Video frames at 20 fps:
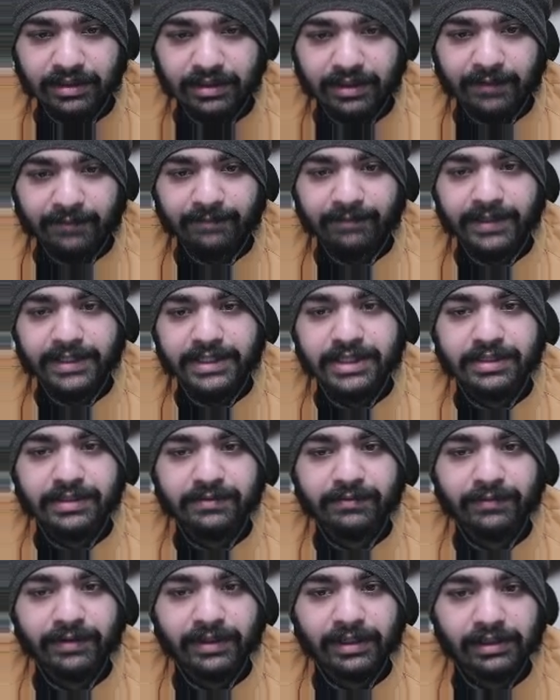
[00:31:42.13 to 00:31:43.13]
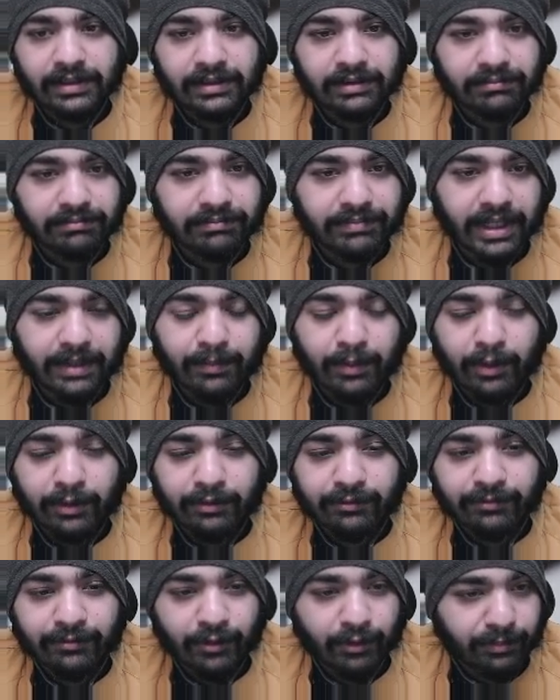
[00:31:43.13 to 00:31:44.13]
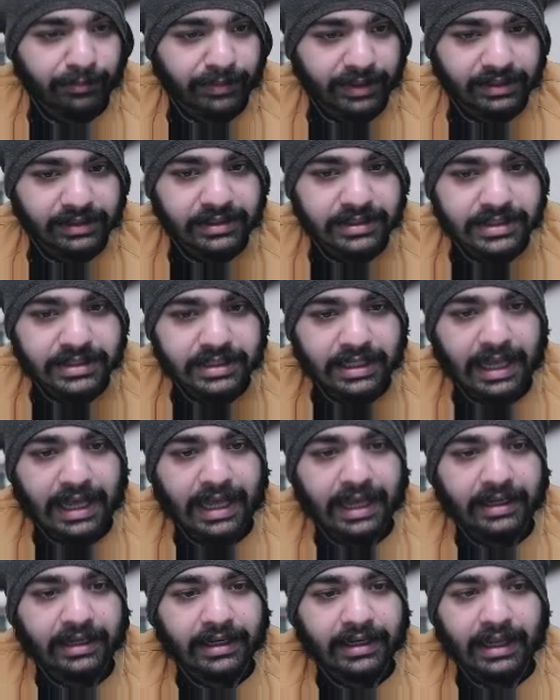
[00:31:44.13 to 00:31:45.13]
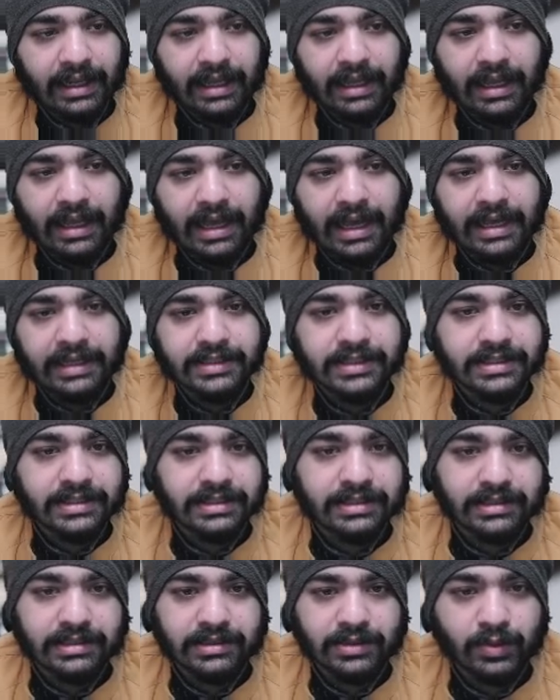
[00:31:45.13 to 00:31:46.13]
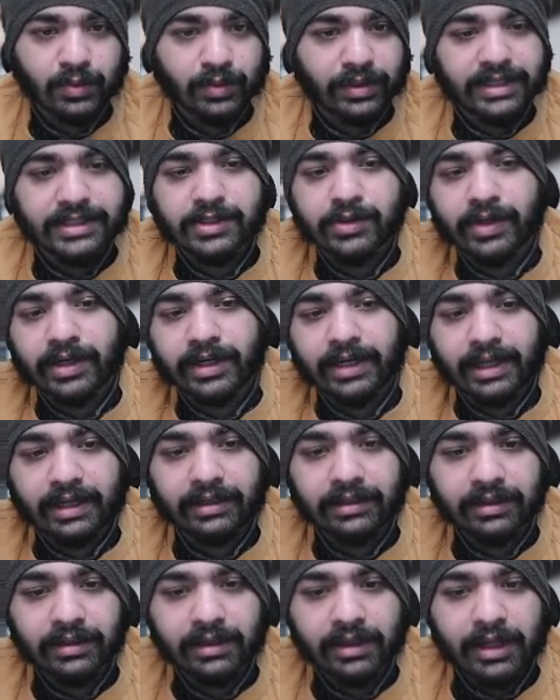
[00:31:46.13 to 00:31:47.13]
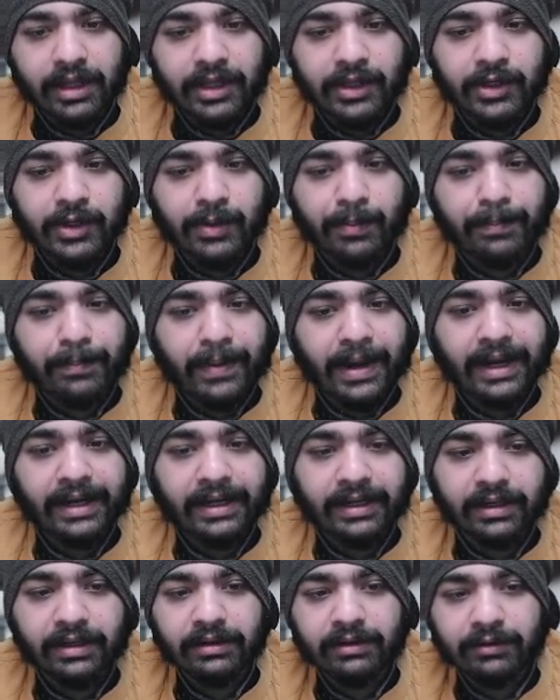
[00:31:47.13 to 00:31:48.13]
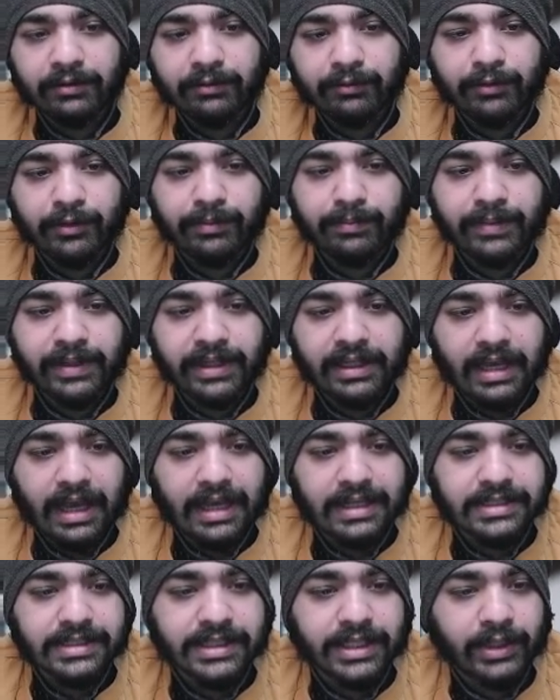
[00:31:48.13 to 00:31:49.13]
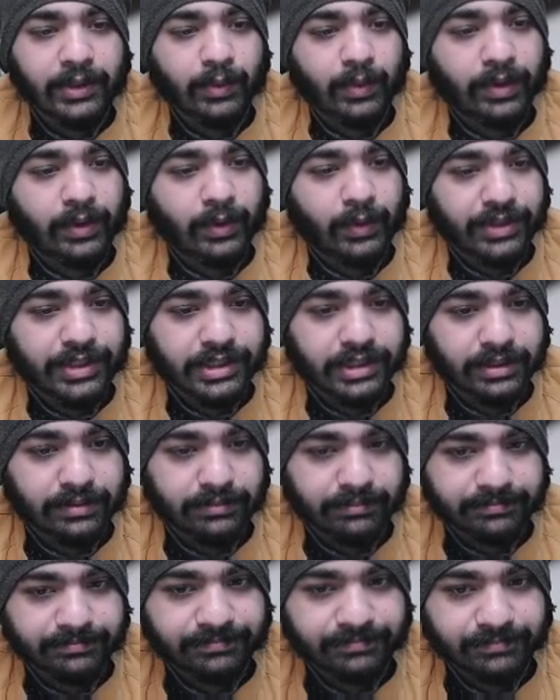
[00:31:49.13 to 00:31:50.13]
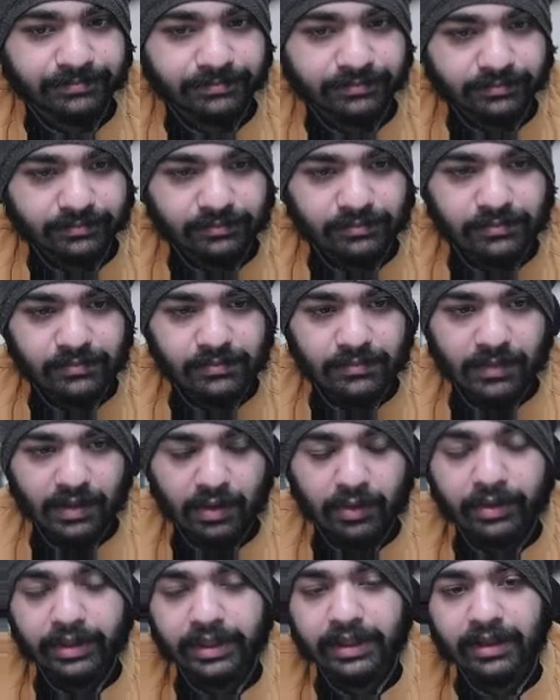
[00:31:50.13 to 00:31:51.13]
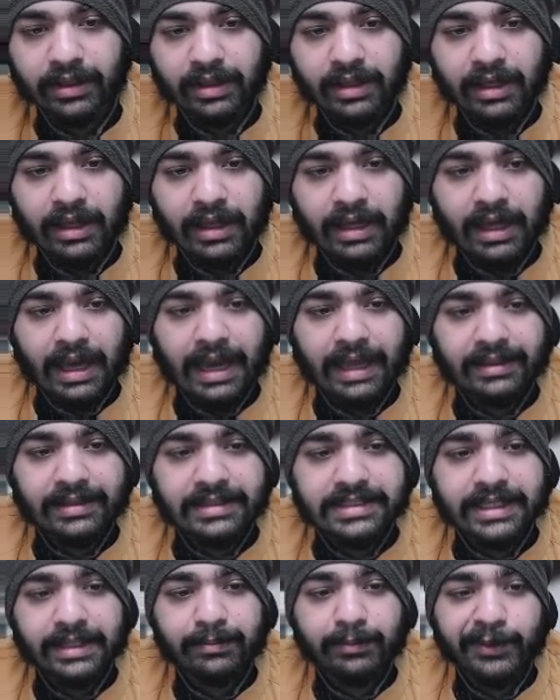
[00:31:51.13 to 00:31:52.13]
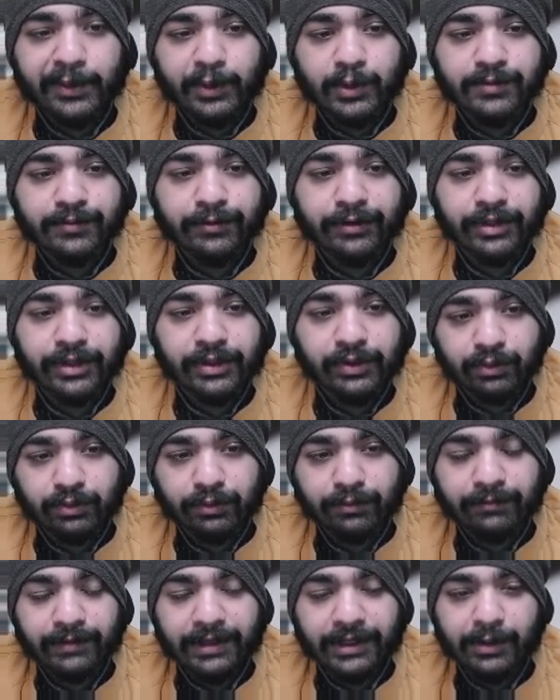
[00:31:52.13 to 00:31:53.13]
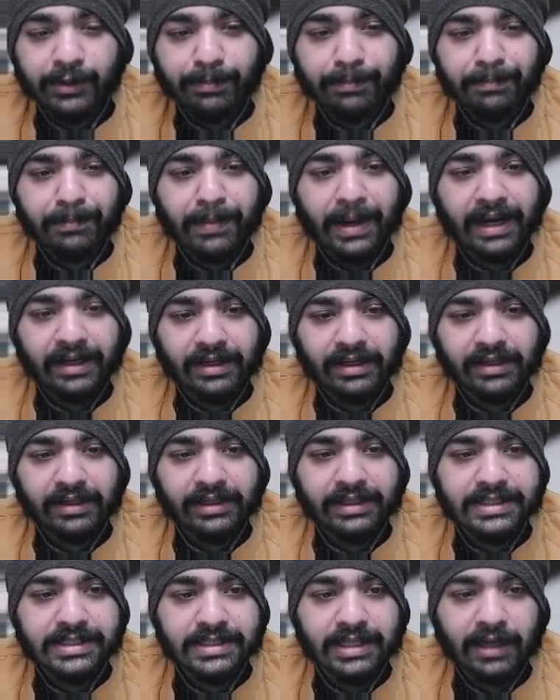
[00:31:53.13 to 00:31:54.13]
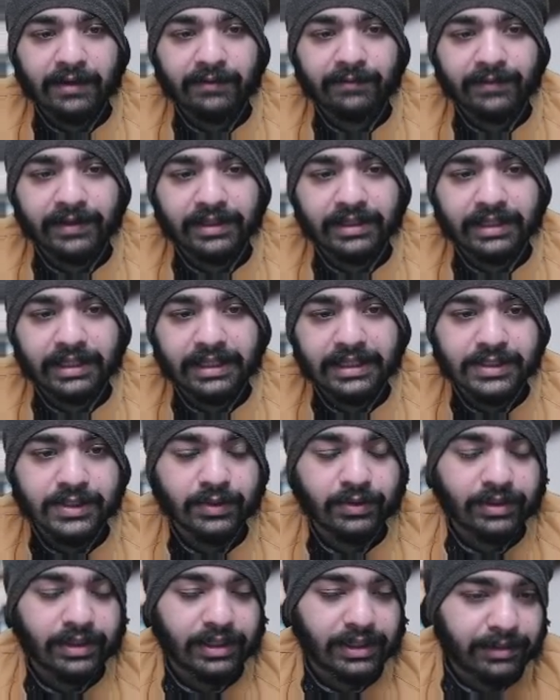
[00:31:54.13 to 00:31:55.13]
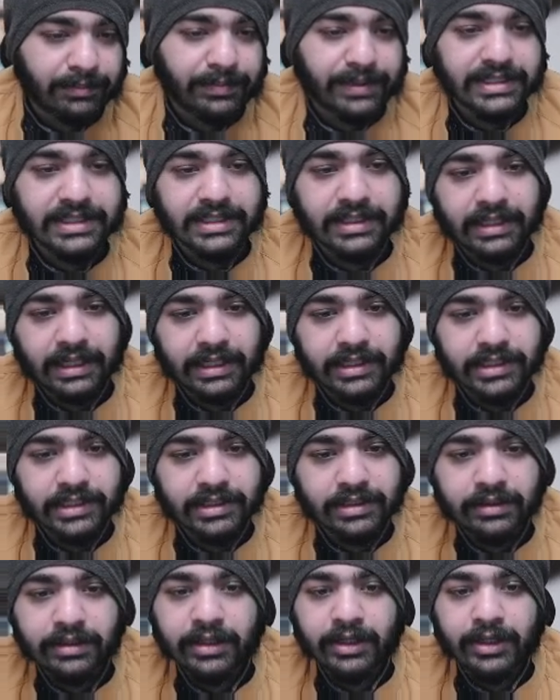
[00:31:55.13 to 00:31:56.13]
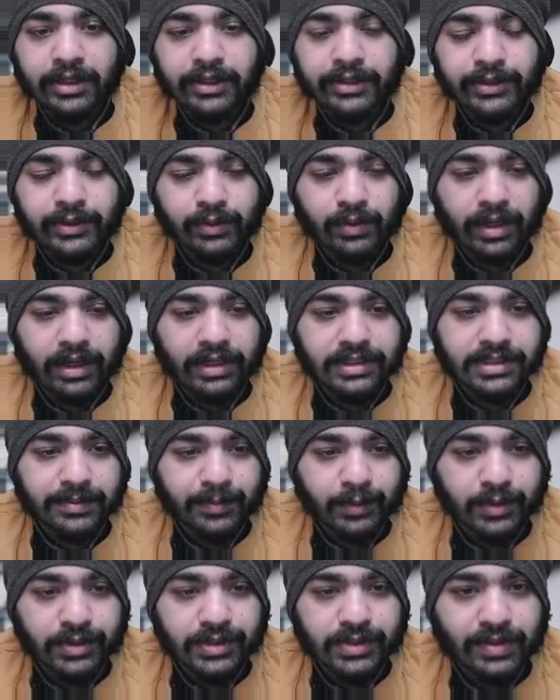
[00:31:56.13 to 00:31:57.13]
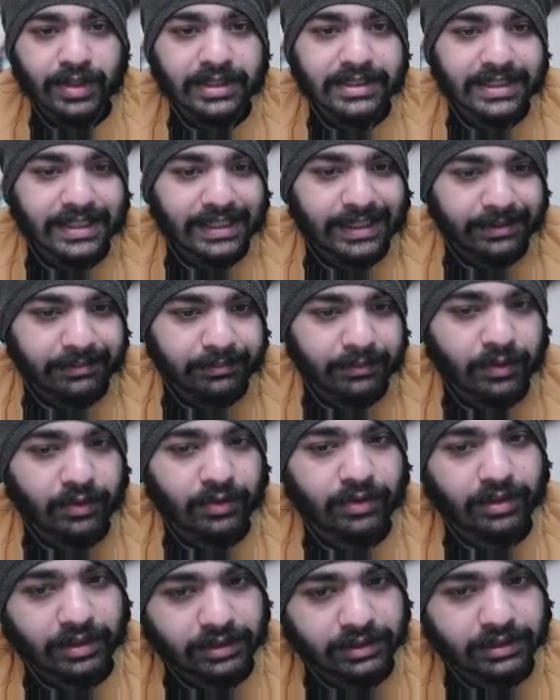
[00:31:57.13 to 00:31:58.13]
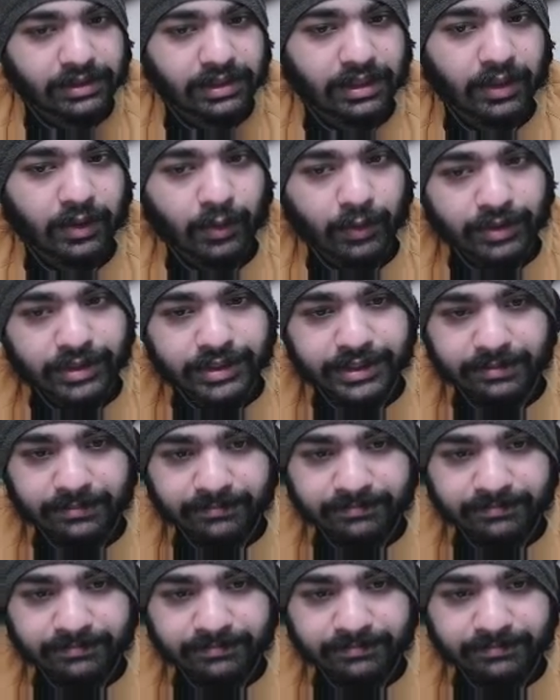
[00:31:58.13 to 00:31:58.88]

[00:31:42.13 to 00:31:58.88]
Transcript: which will be about 4 minutes, and as soon as you are done, your partner would be asking you a question. Okay? And the same goes for you. When your partner is done with his or her presentation, you are supposed to ask him or her a question.